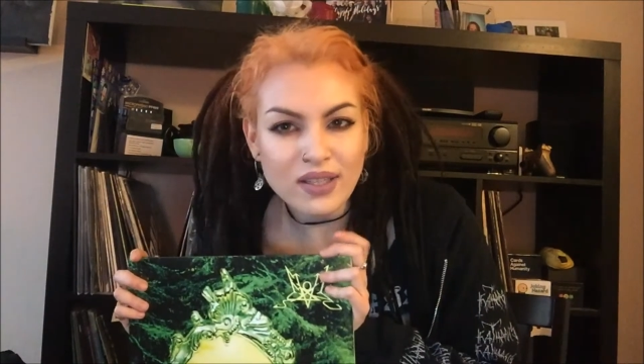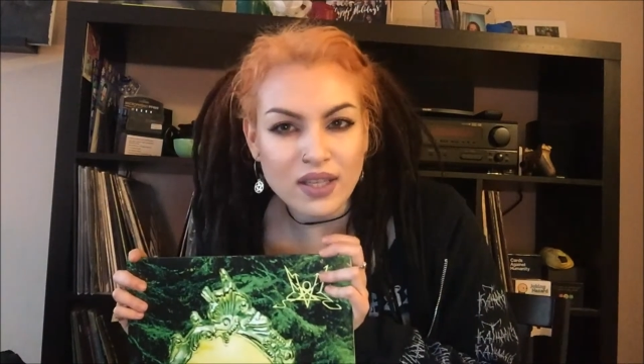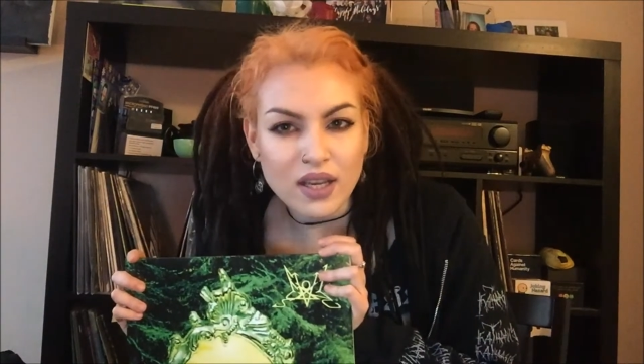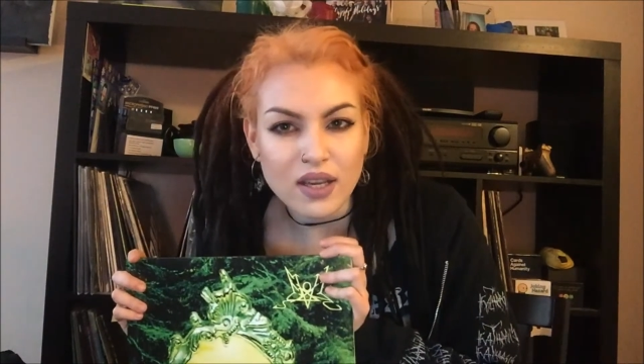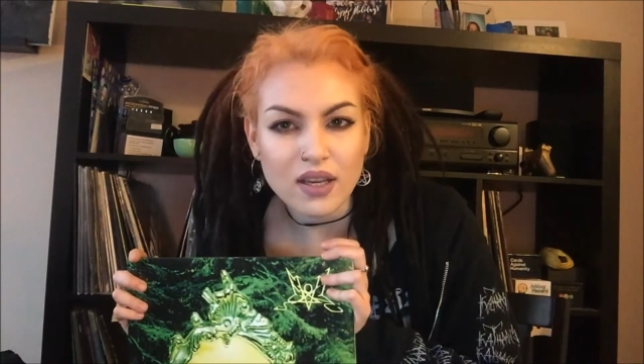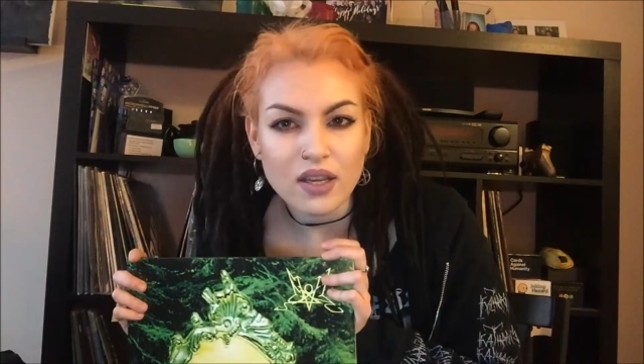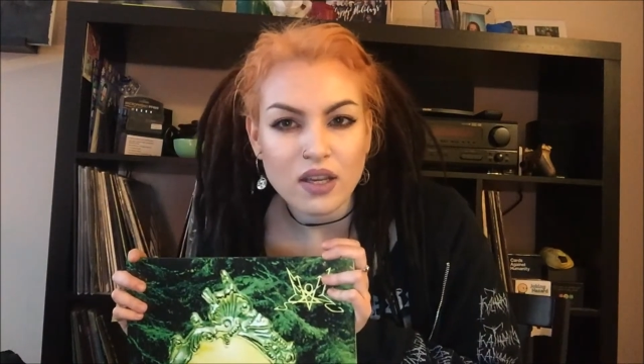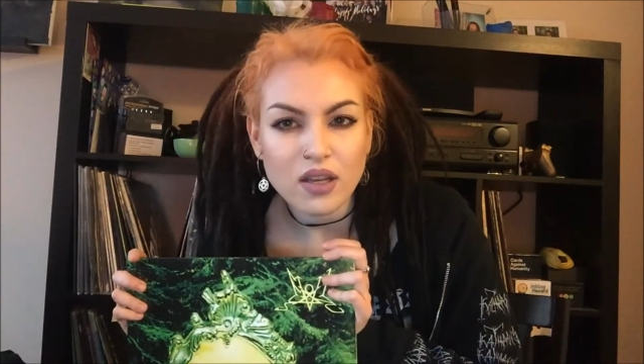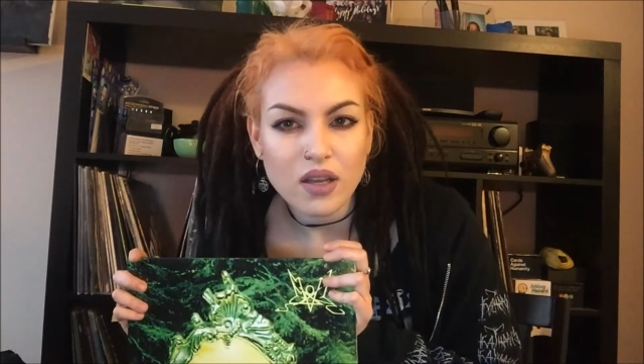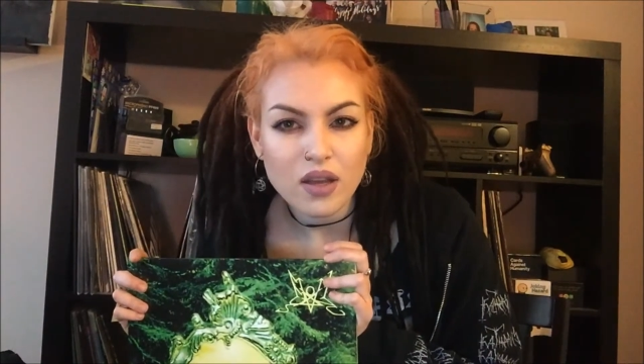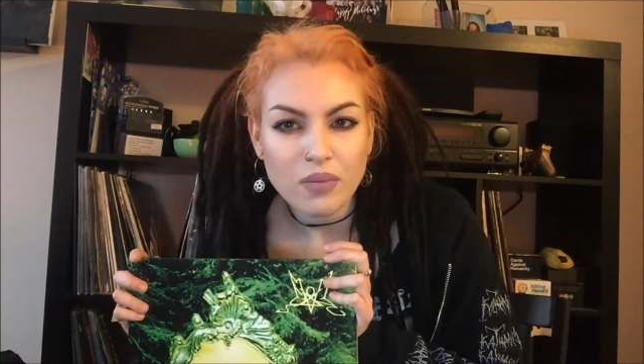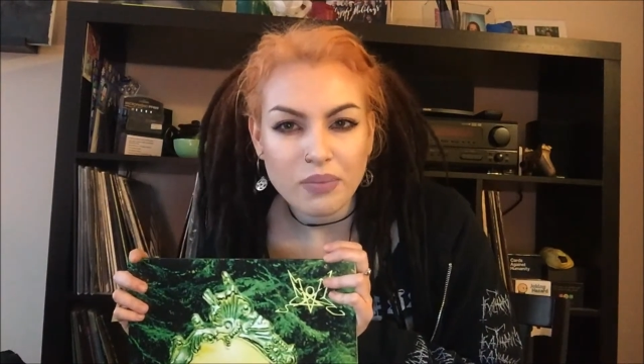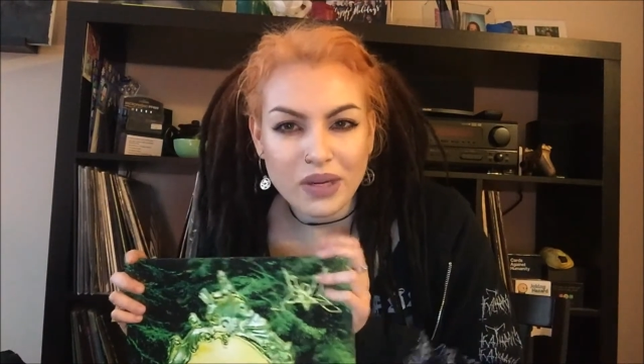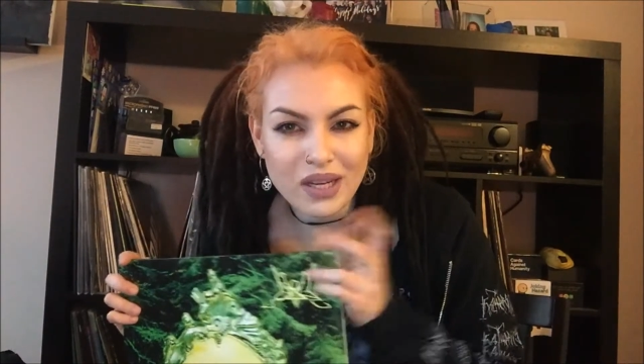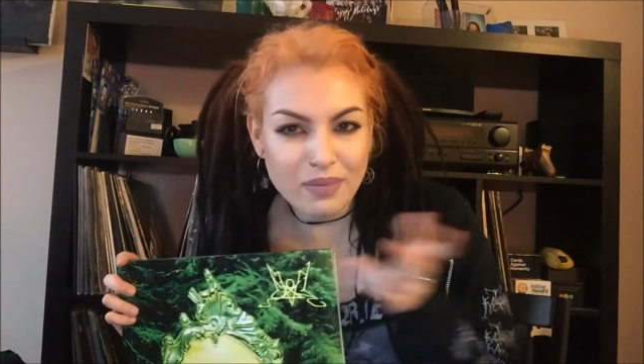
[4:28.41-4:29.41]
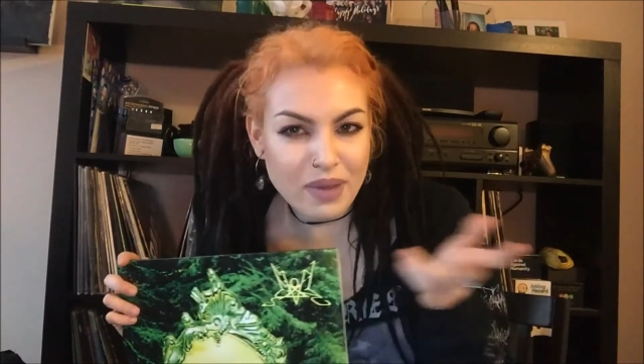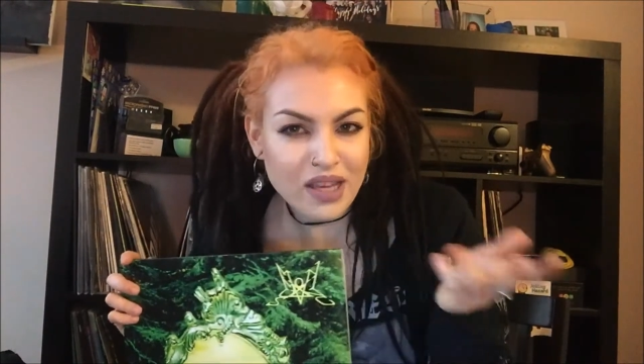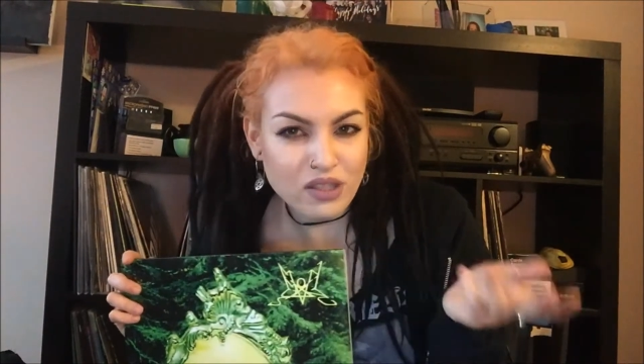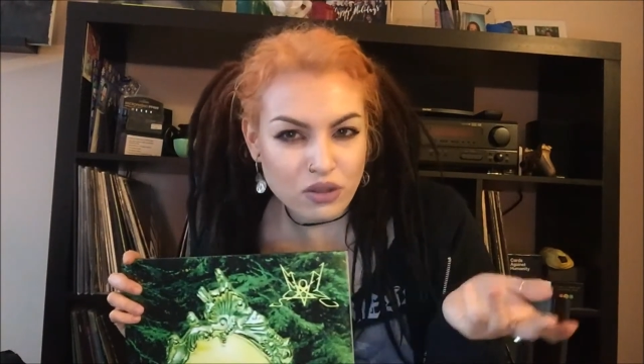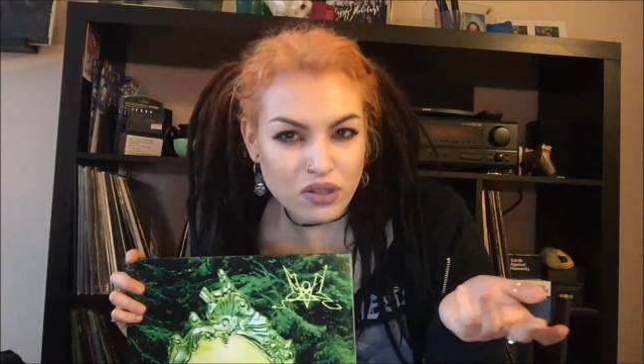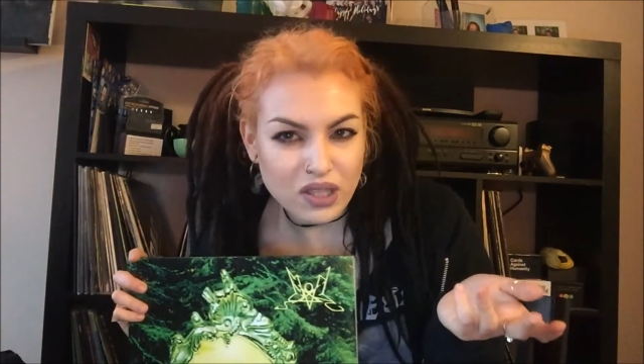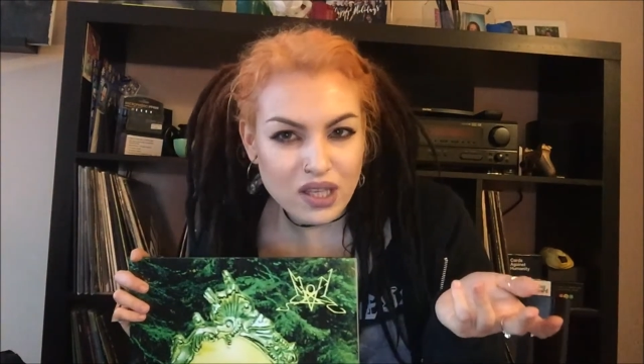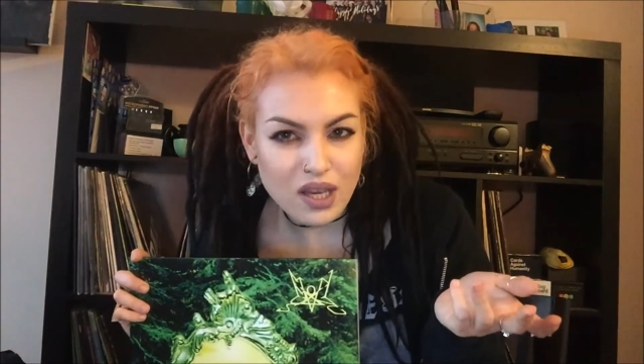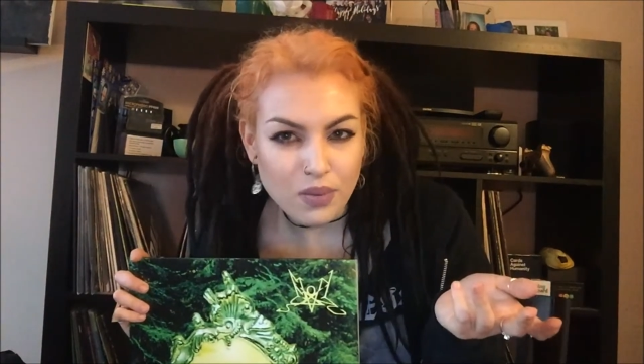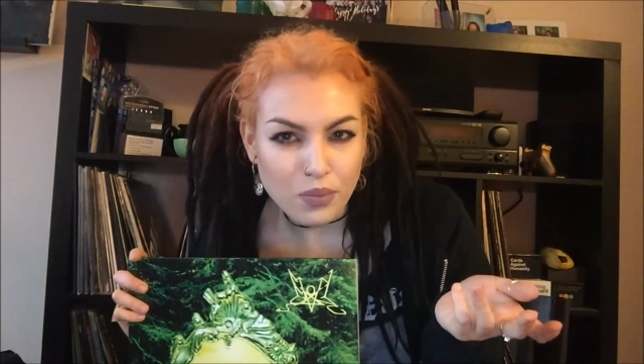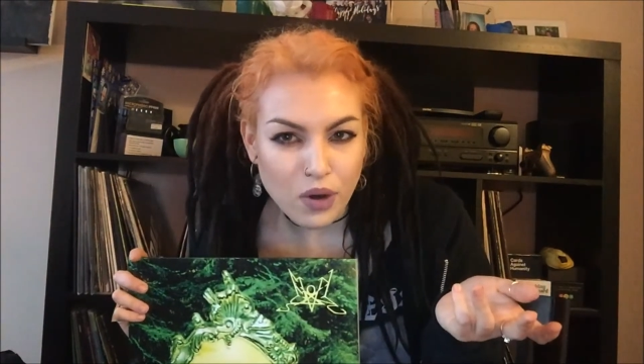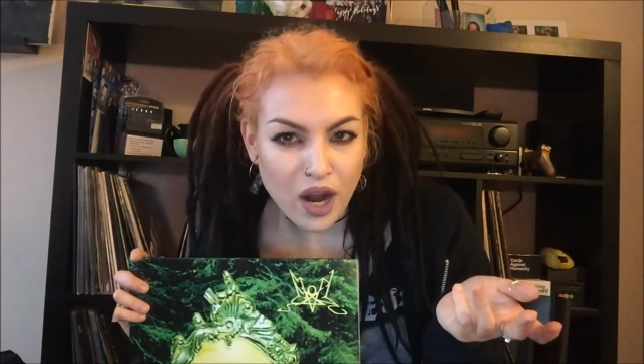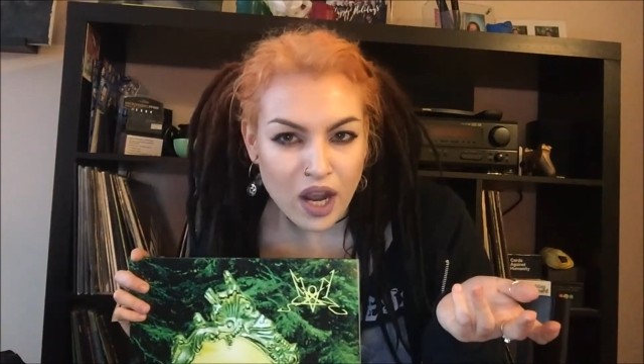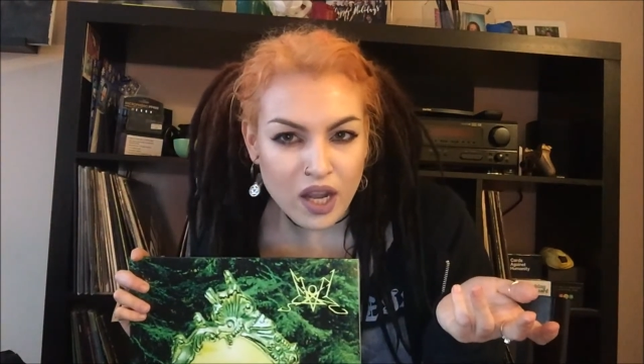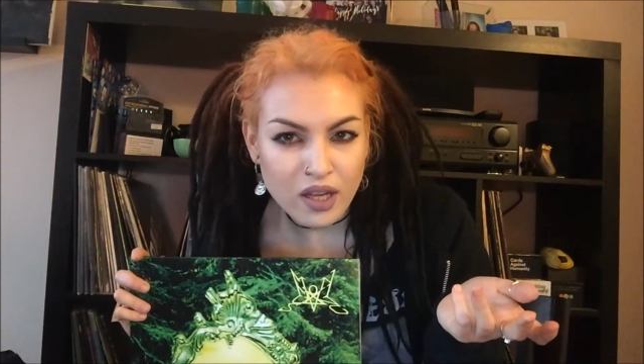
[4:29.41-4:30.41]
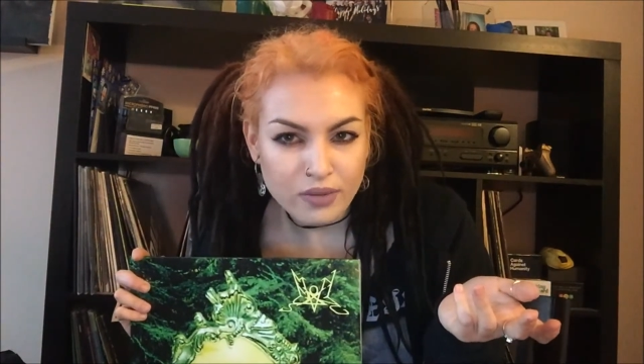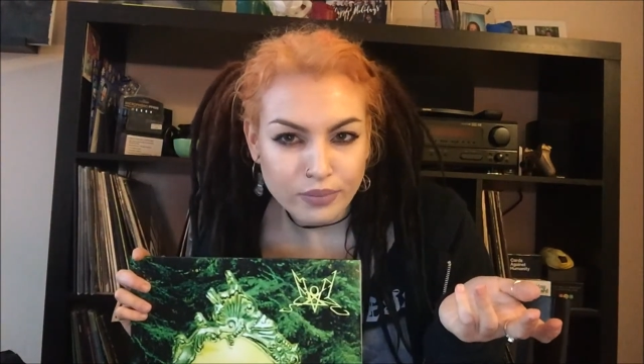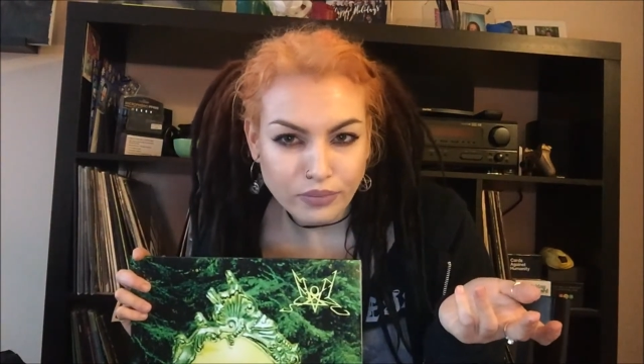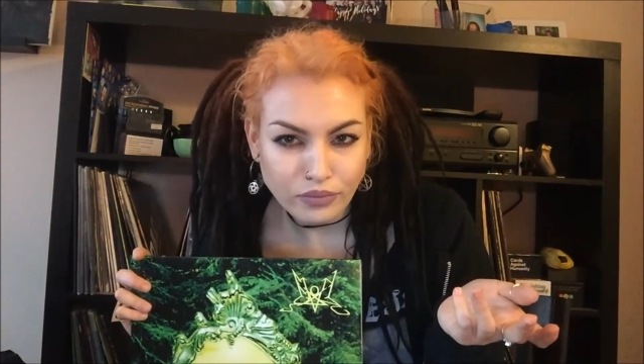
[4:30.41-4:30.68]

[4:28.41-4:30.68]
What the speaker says: he? But he makes you sleep, right?